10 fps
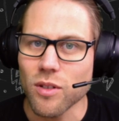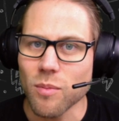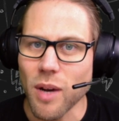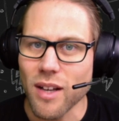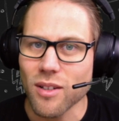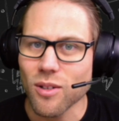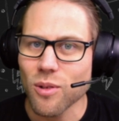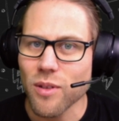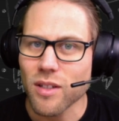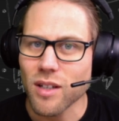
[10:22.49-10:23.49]
You might
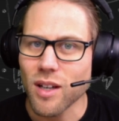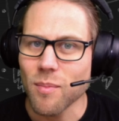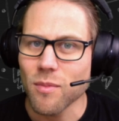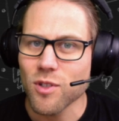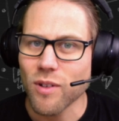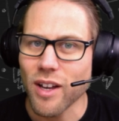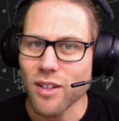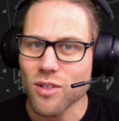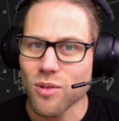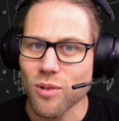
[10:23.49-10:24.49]
know that I'm
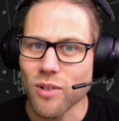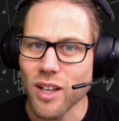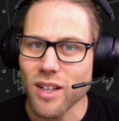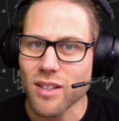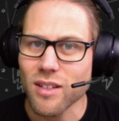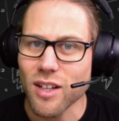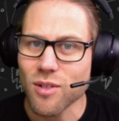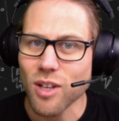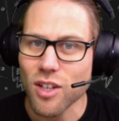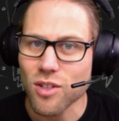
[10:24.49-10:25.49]
trying to create an
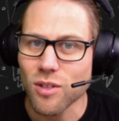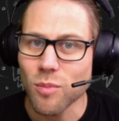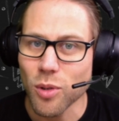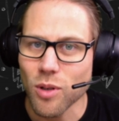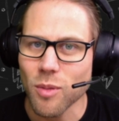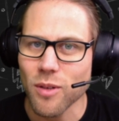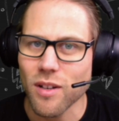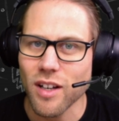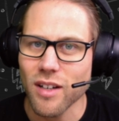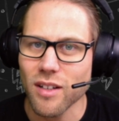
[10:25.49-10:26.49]
educational book about
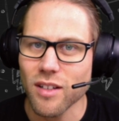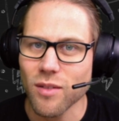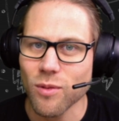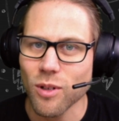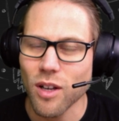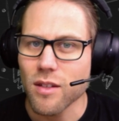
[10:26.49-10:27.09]
the Lightning Network.